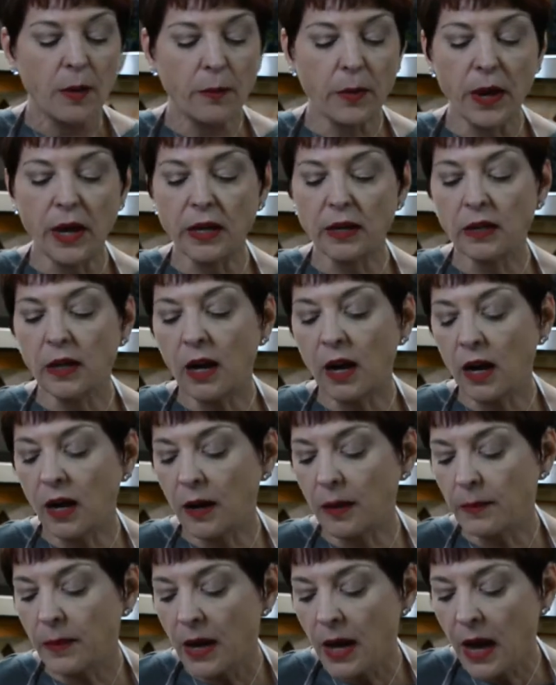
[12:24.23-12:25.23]
But
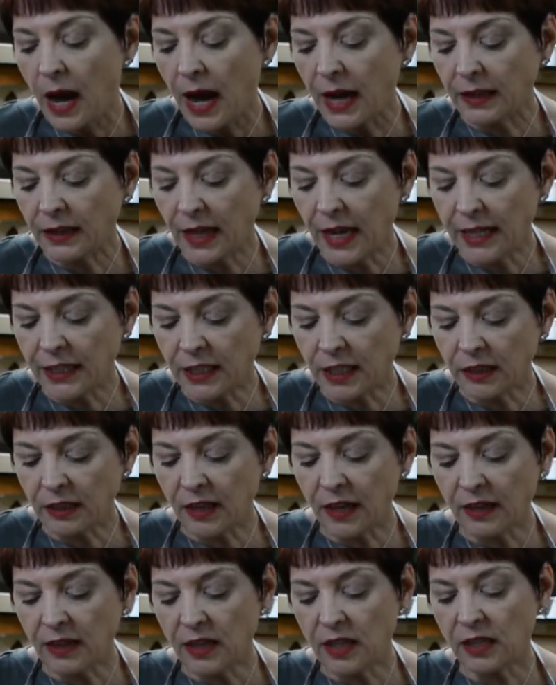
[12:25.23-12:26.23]
I like to
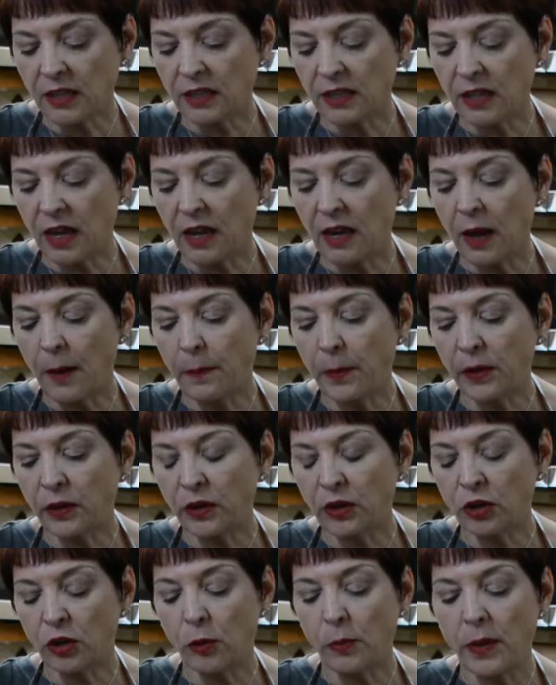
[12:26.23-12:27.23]
let this set up a
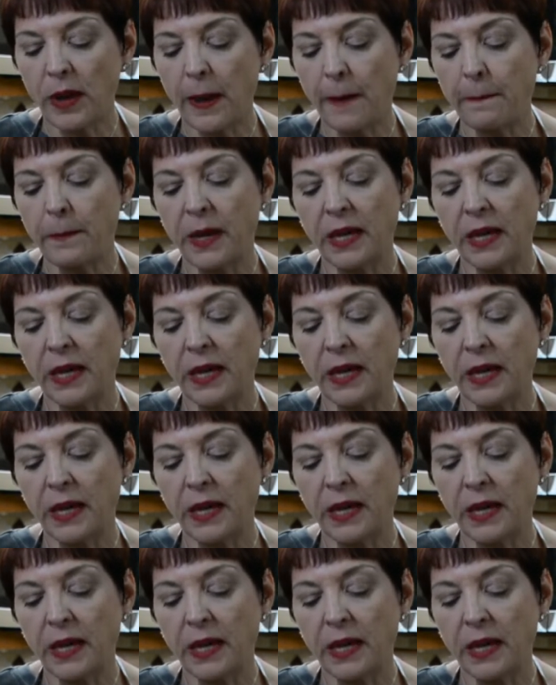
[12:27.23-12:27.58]
little bit,